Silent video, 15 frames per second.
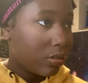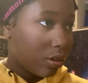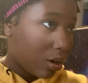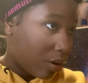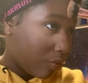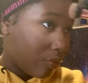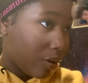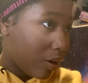
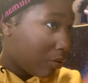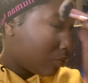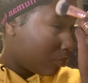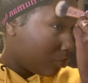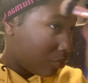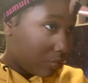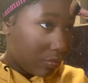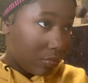around
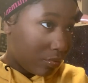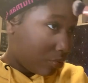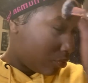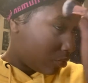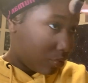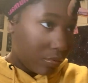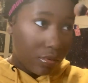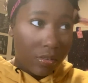
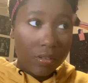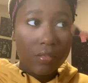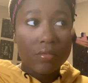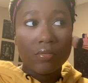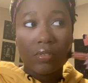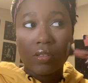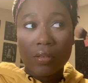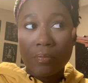
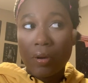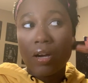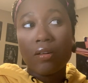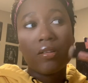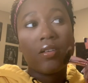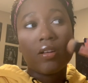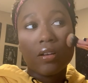with the powder.